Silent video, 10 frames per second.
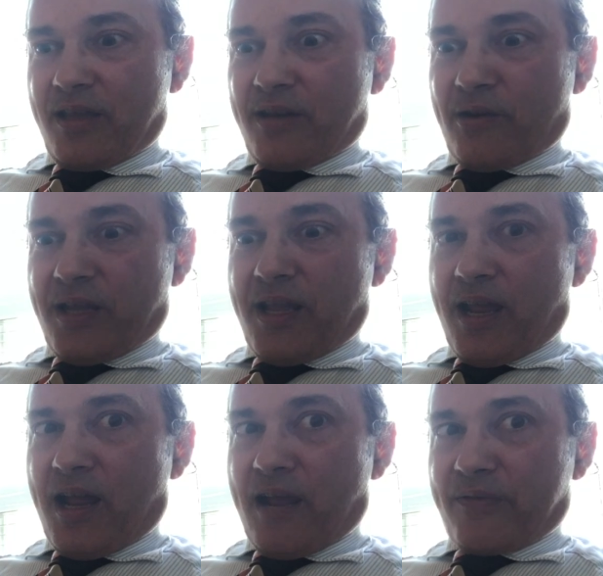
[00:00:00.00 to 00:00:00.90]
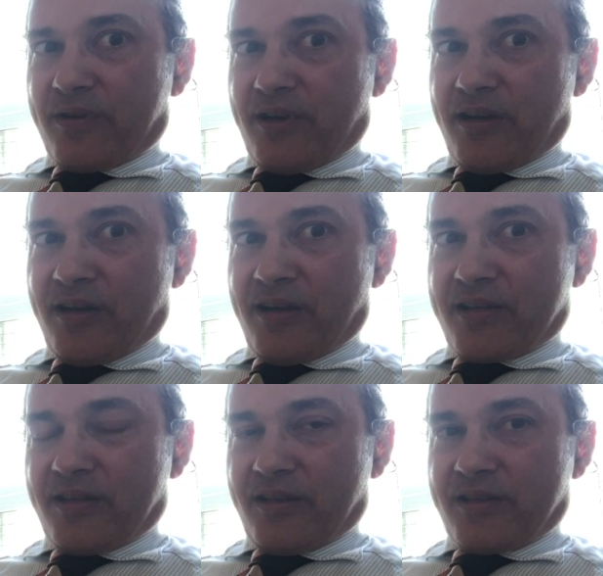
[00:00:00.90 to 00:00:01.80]
hey, after
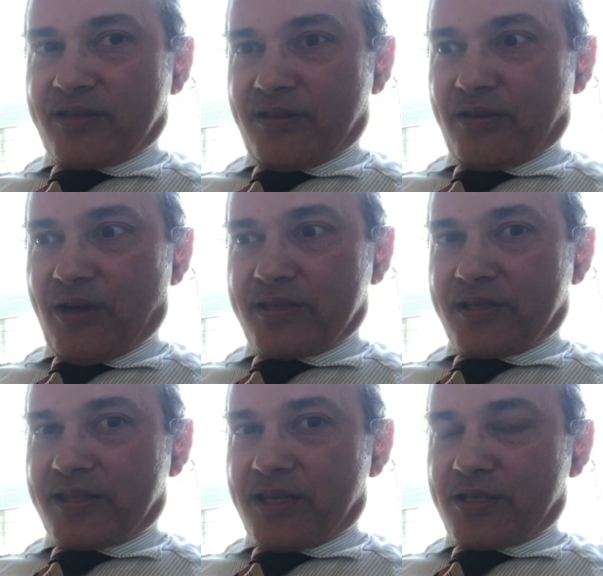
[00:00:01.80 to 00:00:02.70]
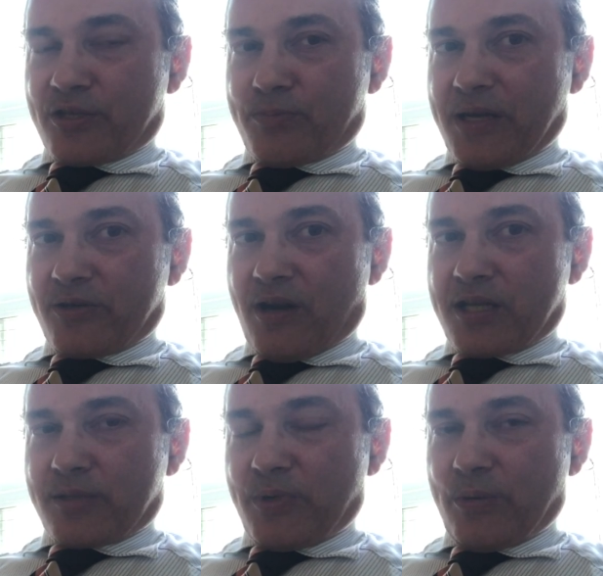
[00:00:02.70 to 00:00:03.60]
the great success of
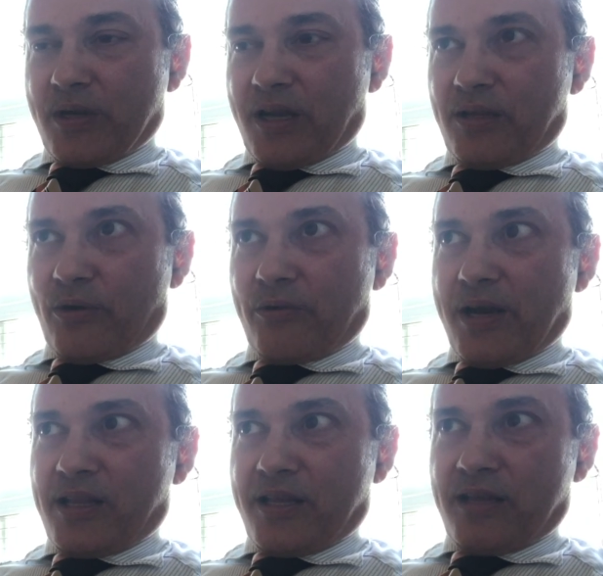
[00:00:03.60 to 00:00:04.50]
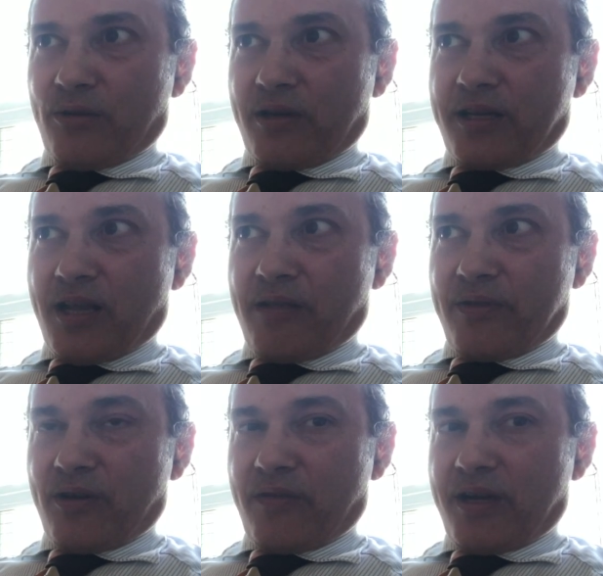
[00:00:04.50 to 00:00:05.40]
spectroscopy, we got Lord Rayleigh and Lord
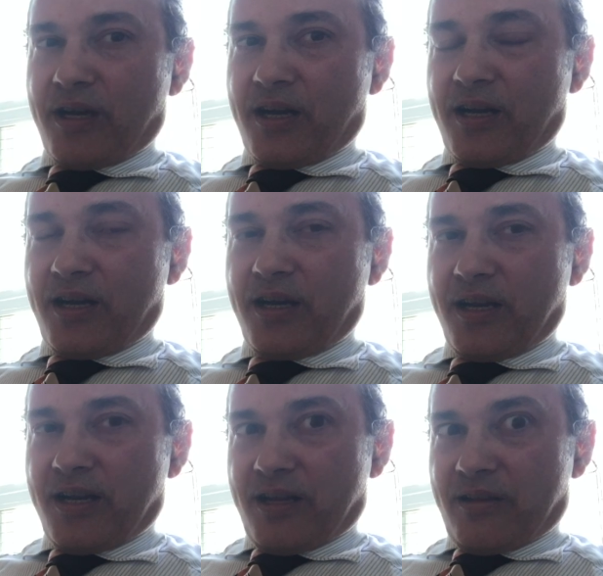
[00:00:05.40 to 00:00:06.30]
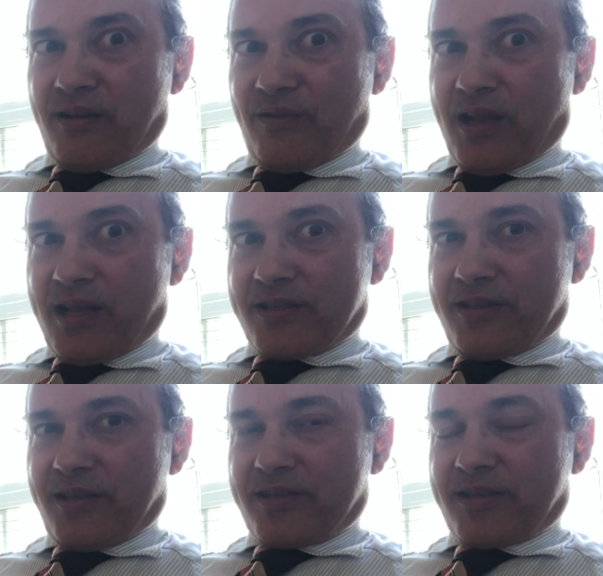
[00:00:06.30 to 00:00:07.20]
Kelvin over here, and they're
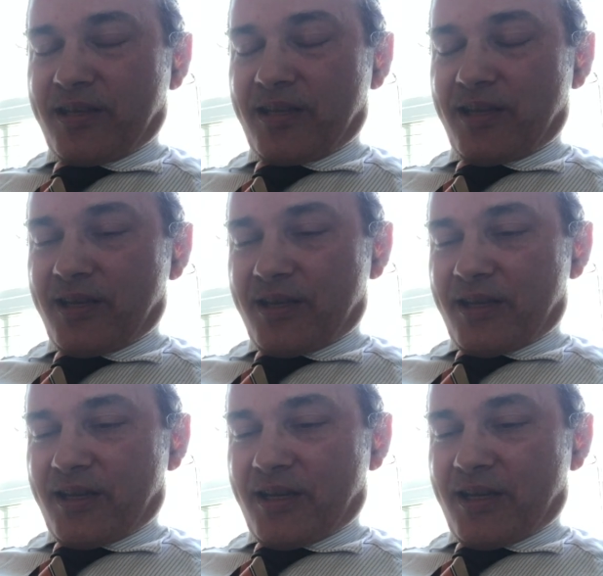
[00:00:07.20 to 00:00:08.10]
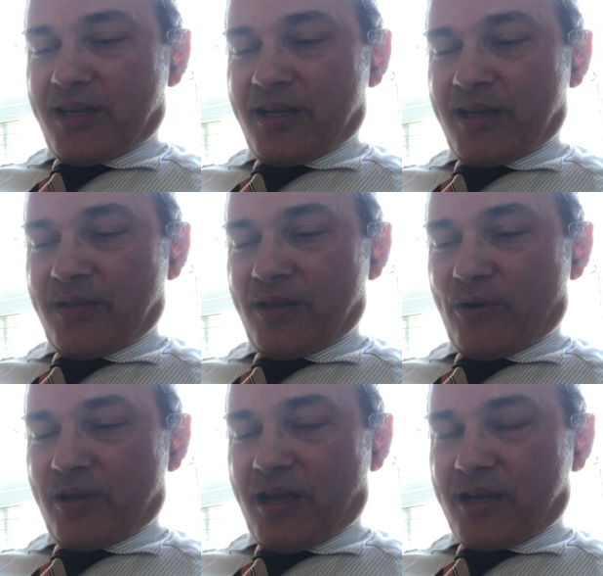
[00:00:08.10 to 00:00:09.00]
advised us that,
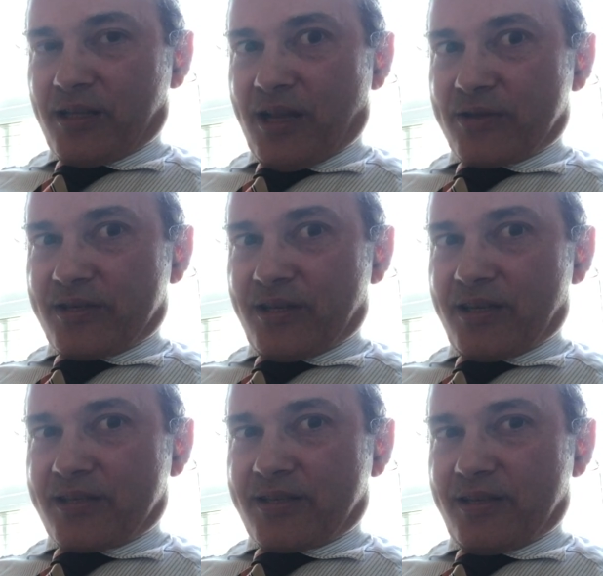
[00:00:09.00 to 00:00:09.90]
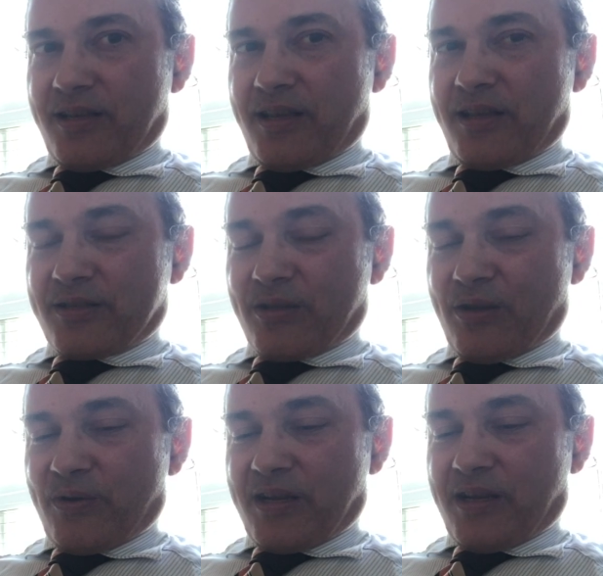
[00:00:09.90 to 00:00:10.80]
you got Clausius, and
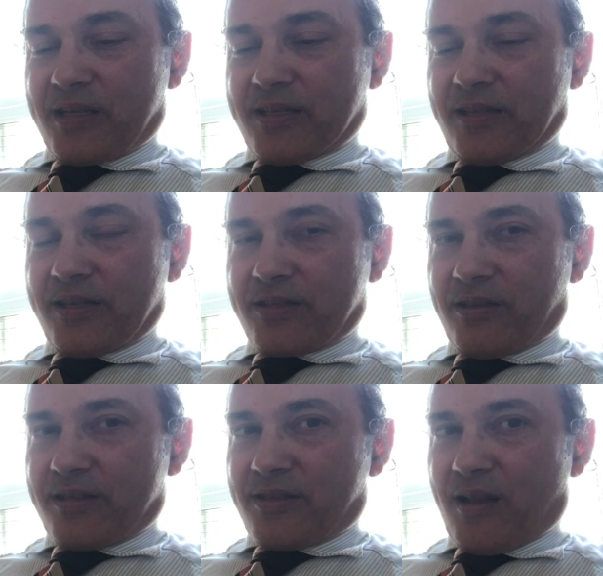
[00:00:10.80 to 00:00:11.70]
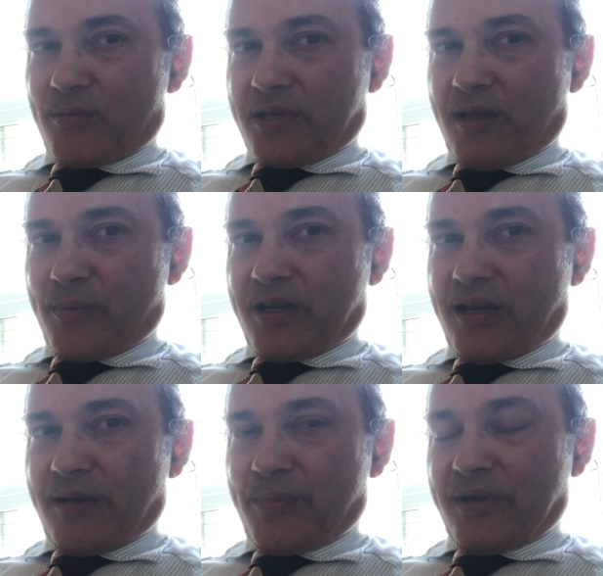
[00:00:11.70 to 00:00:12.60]
so you got statistical ensemble coming
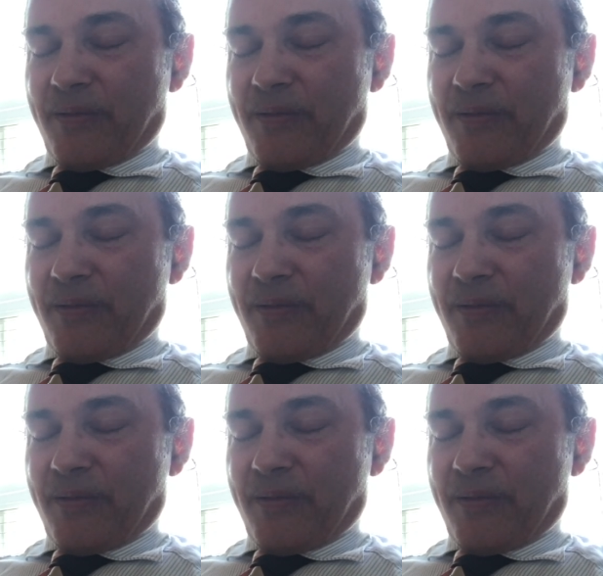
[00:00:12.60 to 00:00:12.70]
up,